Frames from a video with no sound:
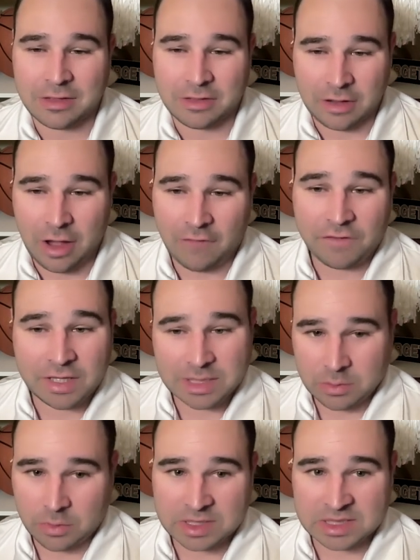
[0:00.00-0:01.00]
the
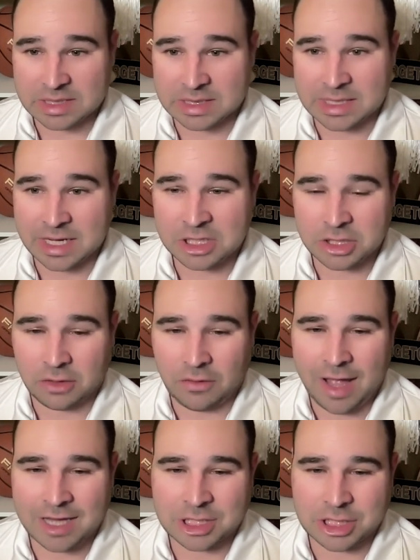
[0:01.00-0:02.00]
offense was sensational
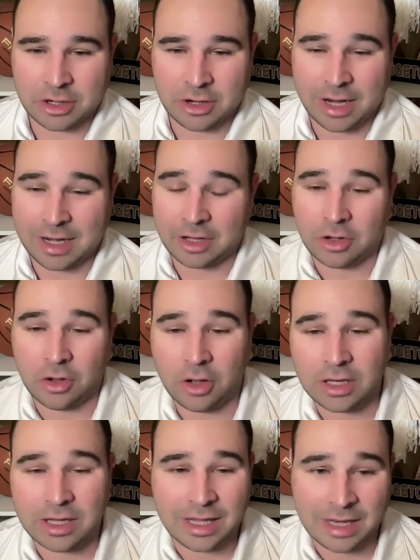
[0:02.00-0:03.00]
last year, and it
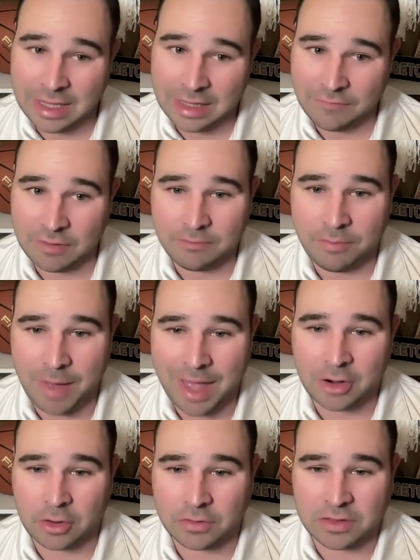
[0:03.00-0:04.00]
could get even
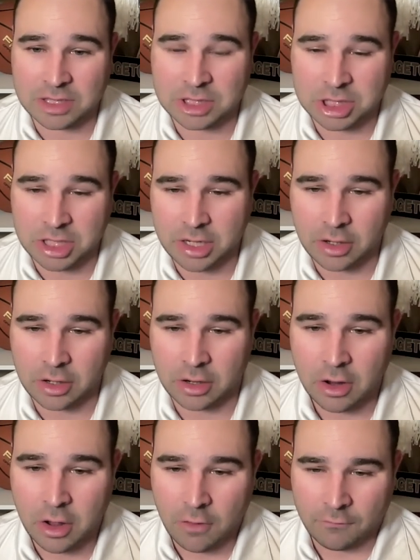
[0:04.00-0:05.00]
better this
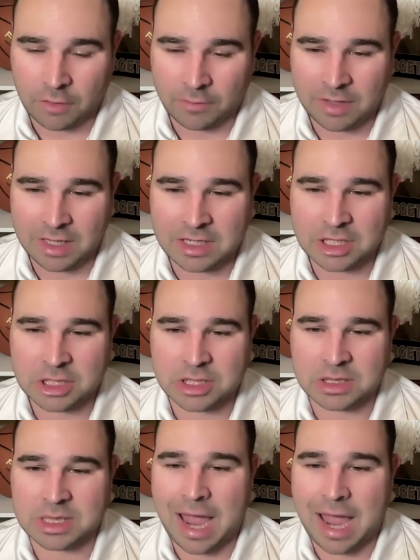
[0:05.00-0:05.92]
year from the additions.